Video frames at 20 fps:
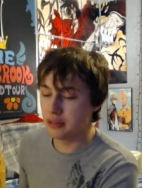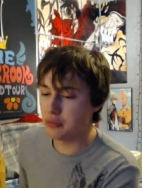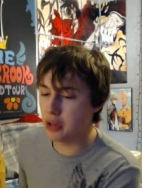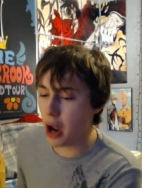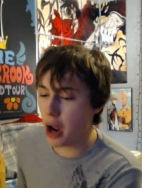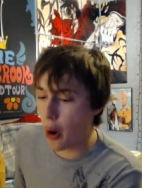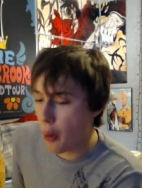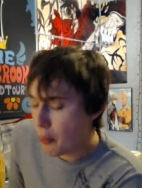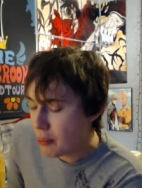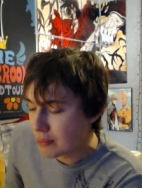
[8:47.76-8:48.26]

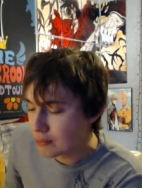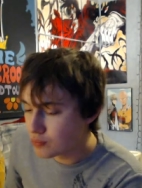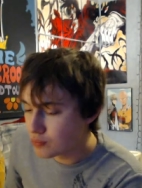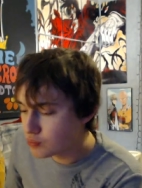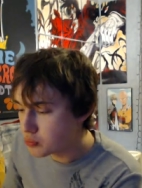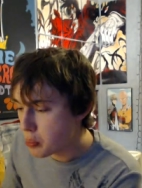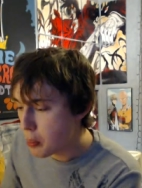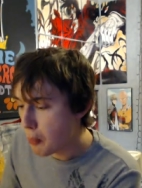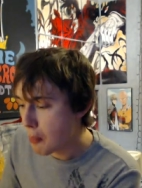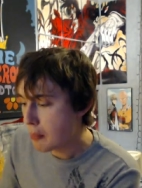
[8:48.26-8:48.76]
no,
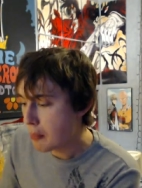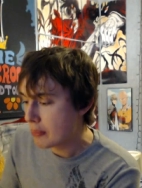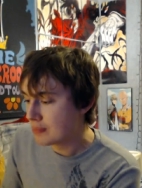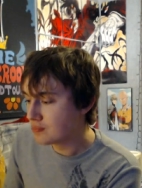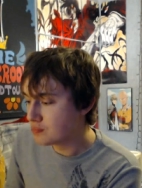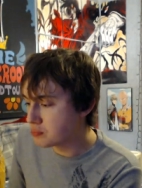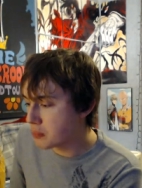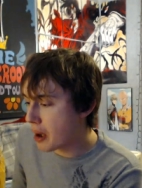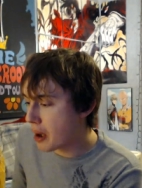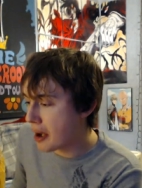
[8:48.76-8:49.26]

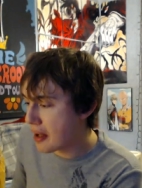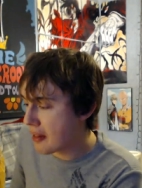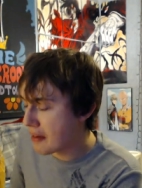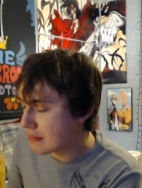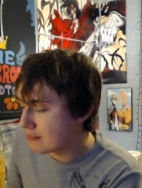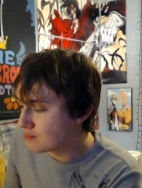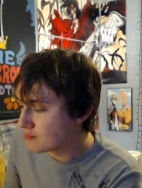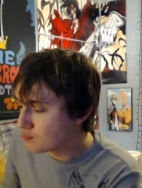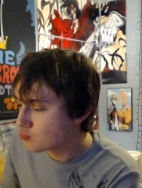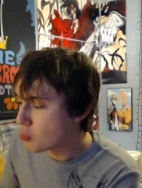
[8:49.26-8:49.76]

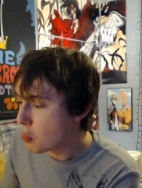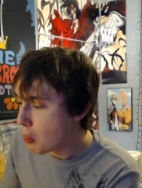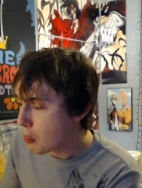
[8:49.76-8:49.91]
um,